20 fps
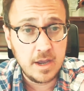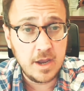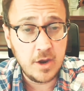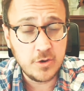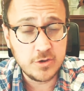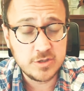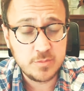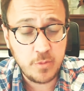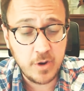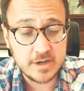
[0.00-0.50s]

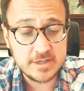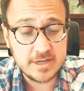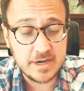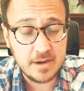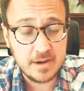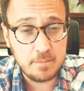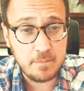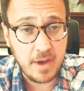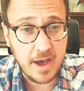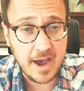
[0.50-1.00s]
Here's
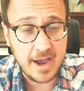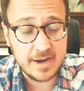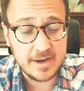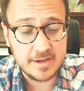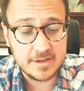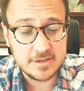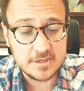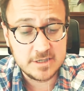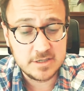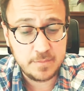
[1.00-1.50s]
President
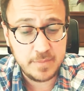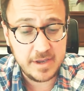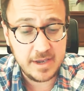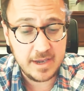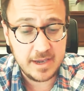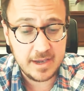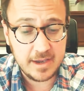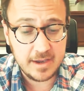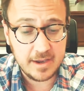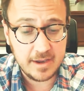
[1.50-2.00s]
Biden
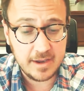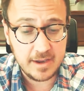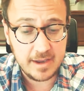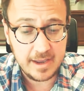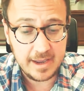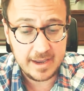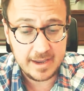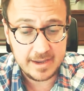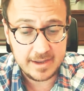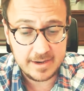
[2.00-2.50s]
speaking
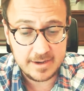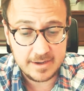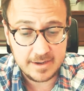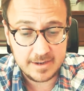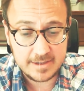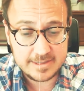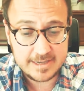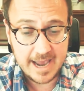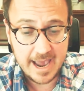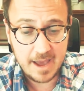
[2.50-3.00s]
in
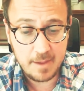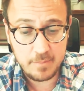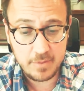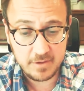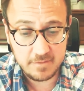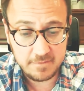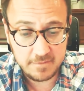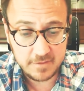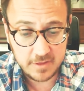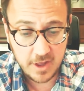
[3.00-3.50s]

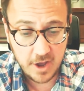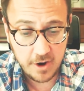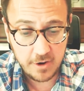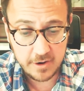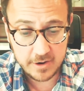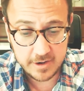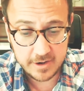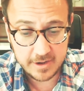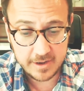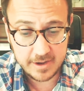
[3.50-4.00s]
Tampa,
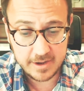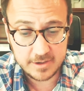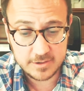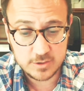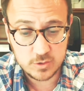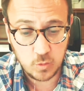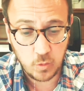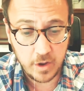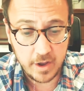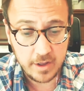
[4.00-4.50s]
Florida
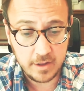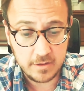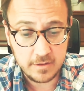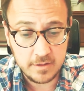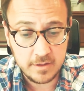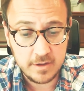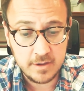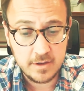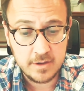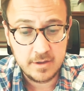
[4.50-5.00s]
as well.
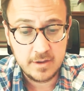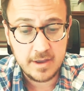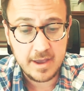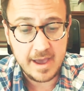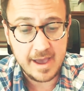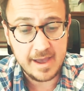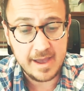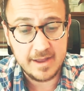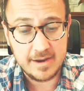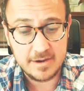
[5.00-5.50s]

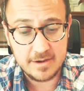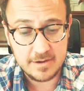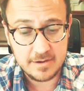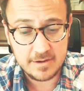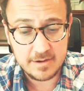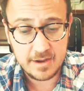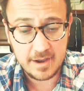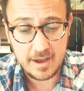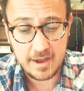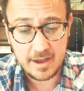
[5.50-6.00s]

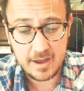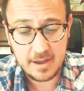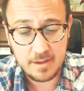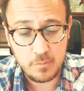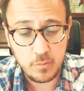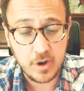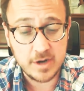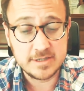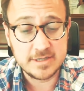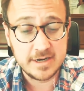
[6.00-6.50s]
And
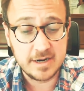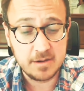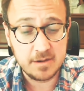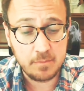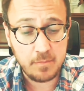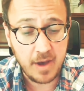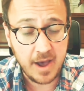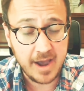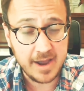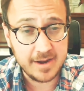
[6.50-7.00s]
President
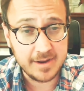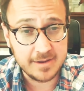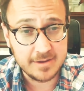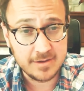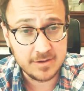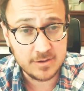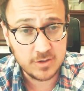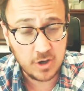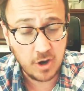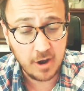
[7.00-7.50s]

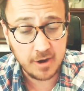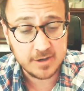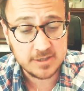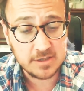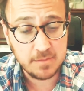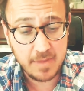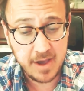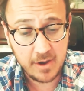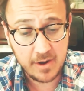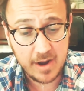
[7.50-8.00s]
Biden talks
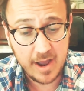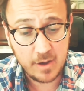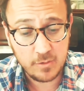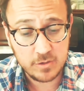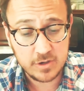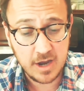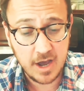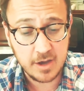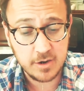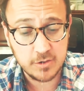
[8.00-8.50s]
about how
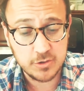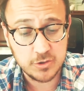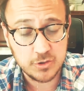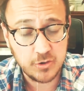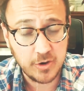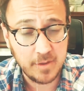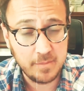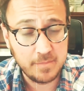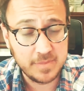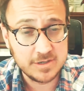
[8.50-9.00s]
Donald
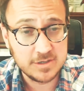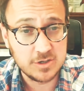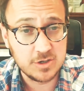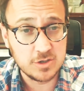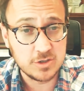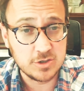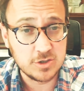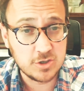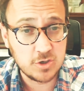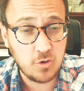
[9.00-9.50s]
Trump is
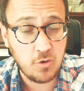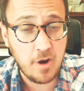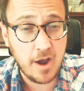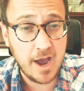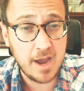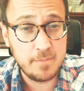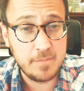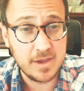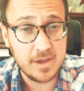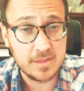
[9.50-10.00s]

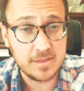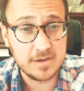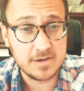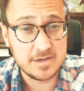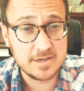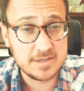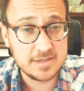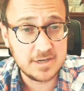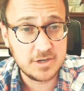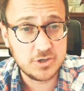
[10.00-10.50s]
describing the
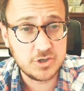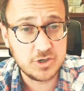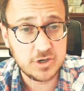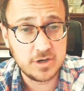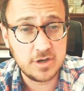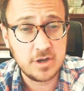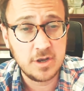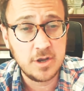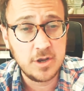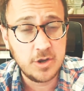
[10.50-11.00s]

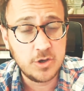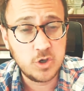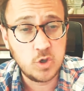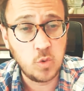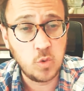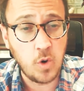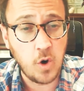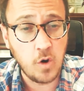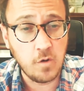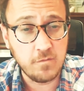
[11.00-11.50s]
decision
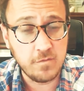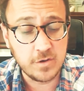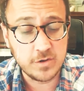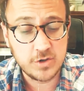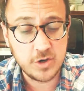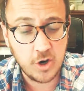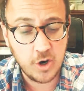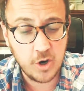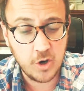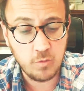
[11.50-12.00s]
to
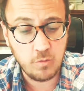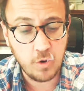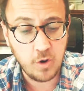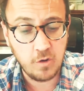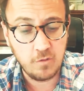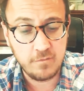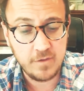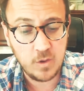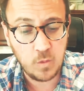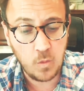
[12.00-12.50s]
overturn
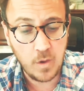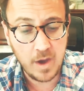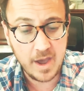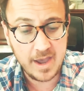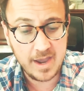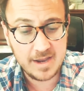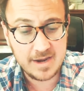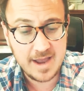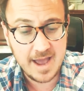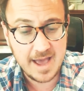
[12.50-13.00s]
Roe v.
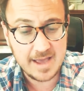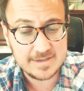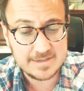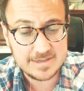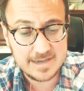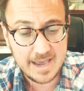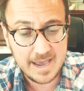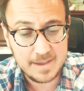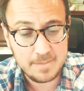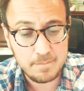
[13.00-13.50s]
Wade as
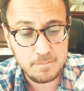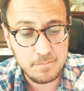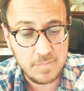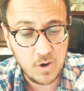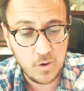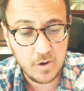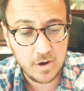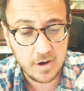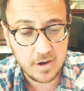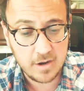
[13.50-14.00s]
a
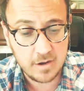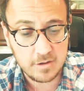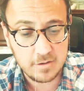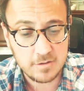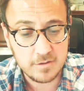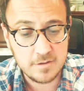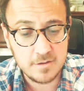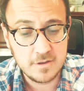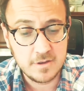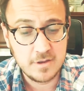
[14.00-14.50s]

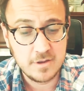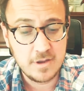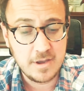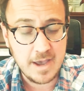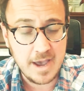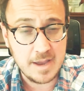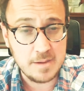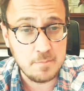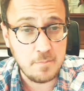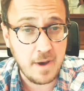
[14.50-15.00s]
miracle.
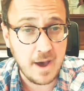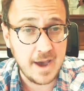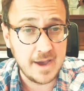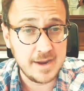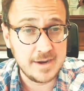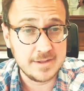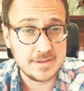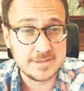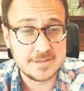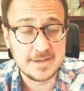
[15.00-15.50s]
And
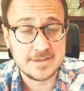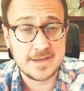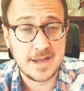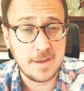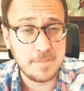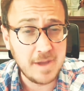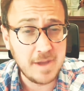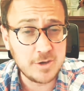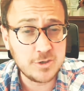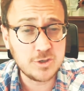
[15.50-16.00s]
Biden says, and
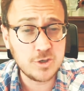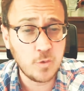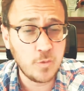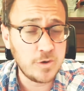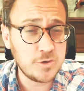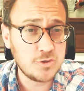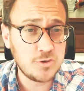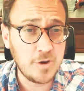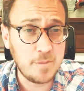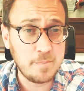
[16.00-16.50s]
I'm not sure
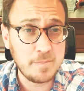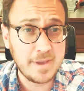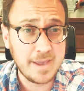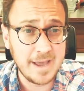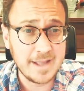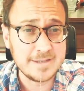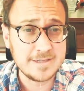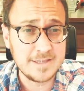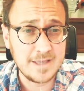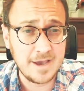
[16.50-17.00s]
where Trump
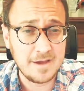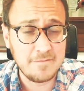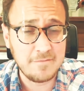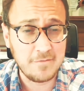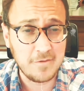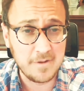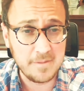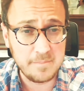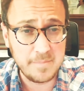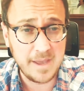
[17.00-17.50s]
gets that from.